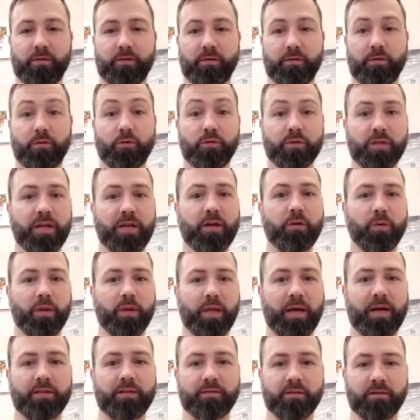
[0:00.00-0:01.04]
use an
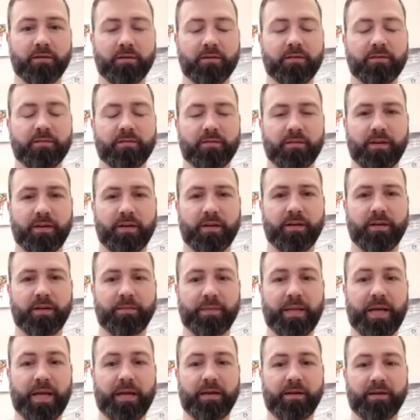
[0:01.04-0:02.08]
equalizer uh,
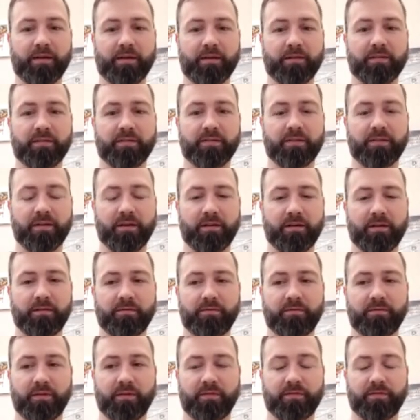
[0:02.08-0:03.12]
that is
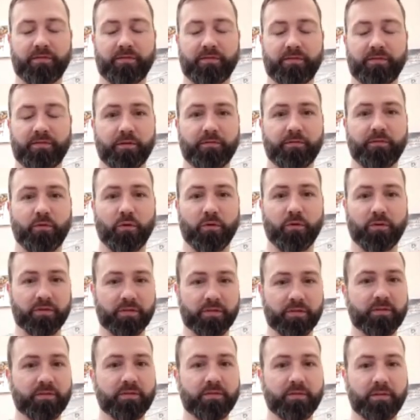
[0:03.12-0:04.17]
of, of similar
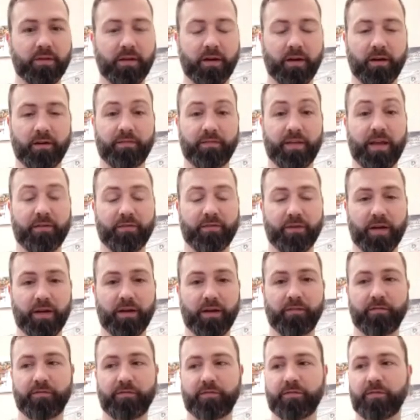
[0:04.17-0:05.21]
force. You know, if they have a
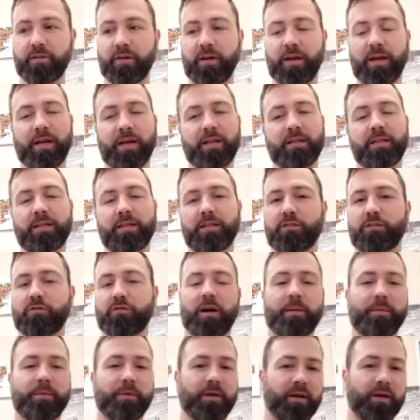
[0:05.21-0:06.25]
knife, at least
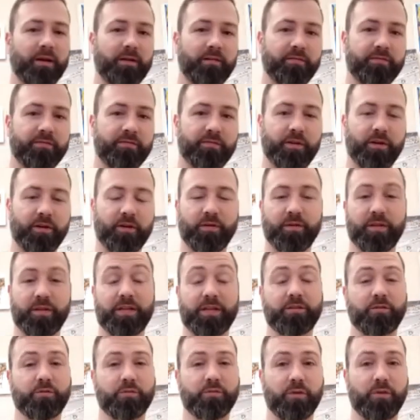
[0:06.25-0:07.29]
grab a knife. You know,
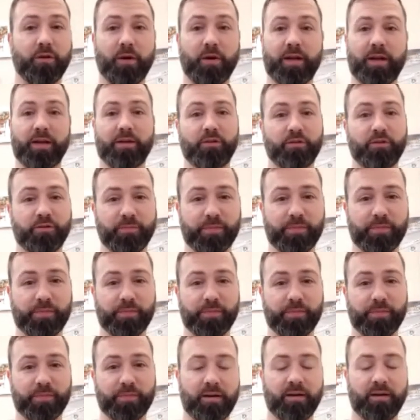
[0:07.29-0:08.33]
unless you know how to use a
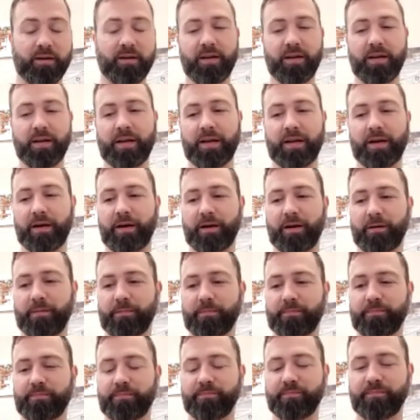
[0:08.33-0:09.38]
baton.
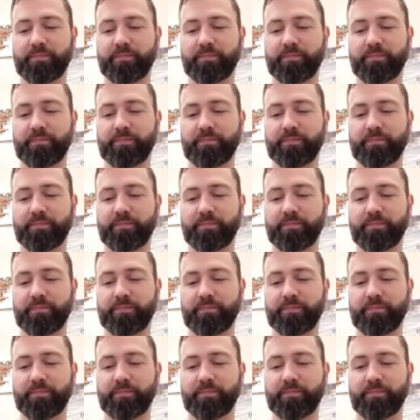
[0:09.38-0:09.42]
Um,